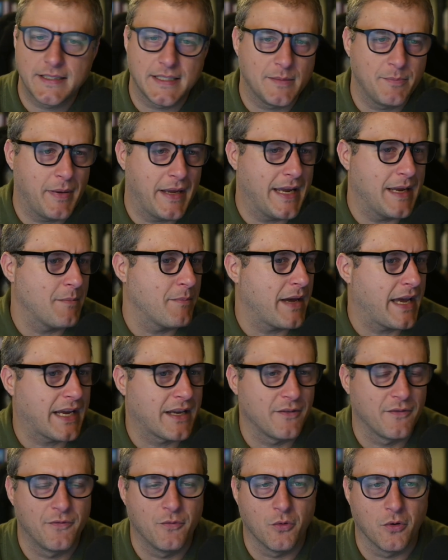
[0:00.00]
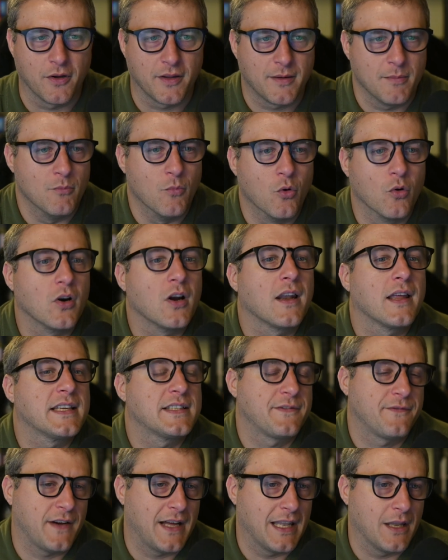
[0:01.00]
pan back and forth, more or less
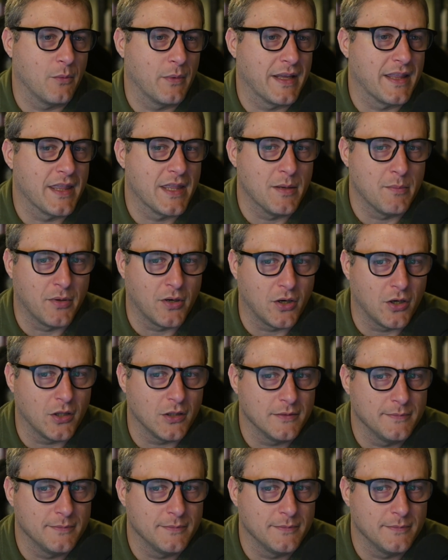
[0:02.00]
following the ball.